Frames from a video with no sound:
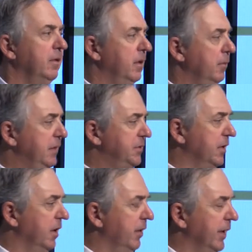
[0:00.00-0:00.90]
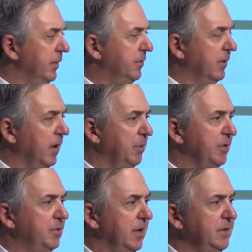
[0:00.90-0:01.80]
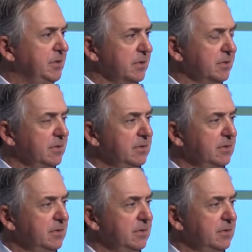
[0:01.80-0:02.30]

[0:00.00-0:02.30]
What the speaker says: Then imagine going out to Cubby Station